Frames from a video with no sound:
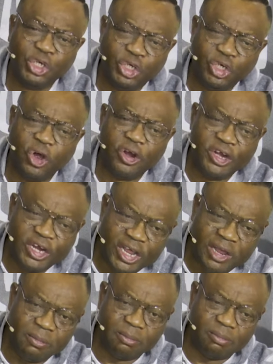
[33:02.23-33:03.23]
your
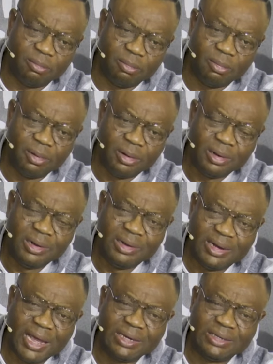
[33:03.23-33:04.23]
name
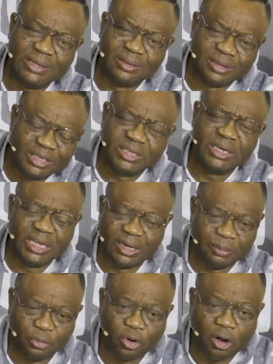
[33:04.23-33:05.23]
that is written
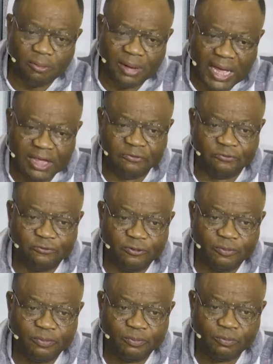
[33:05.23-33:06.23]
in the book of
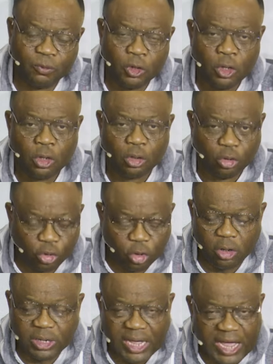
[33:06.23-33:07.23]
life.
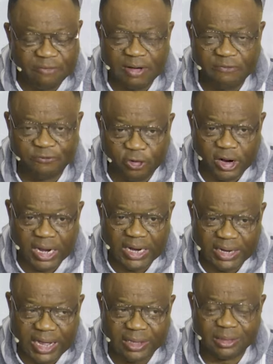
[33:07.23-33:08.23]
Don't ever
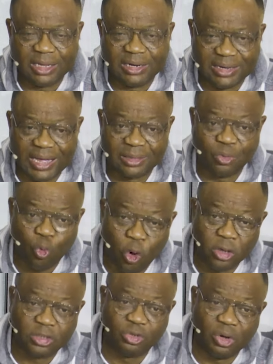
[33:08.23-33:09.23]
forget that, that
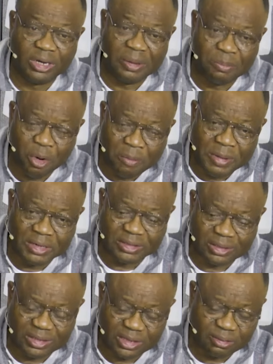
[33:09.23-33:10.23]
what you, the
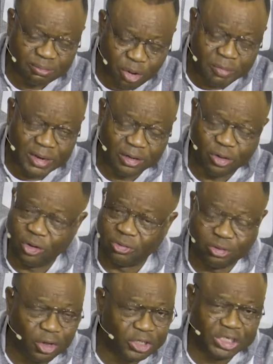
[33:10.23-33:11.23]
moment, this moment
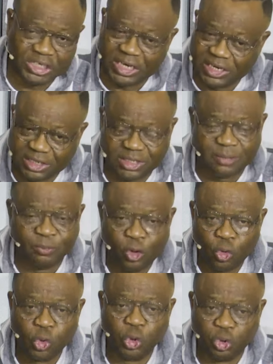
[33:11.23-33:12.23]
does not change
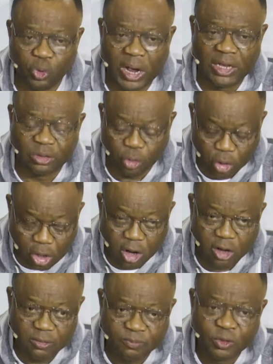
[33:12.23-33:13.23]
who you are to
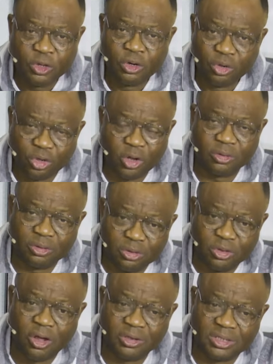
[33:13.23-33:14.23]
God, does
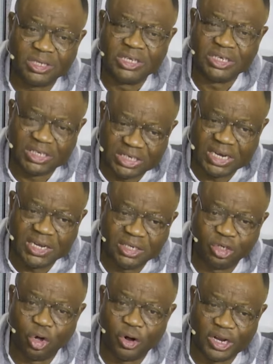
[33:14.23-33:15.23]
not
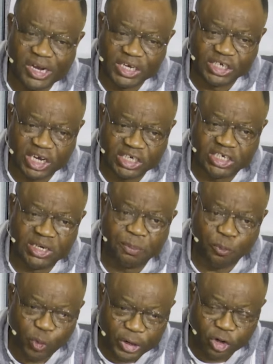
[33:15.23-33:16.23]
change your
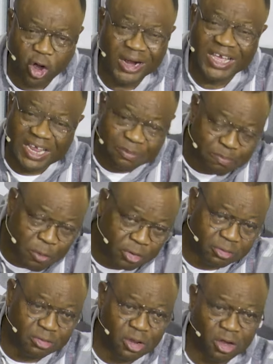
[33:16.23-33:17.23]
relationship with God. It
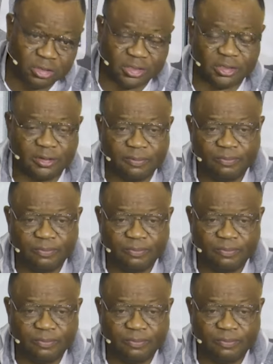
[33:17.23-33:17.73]
must not.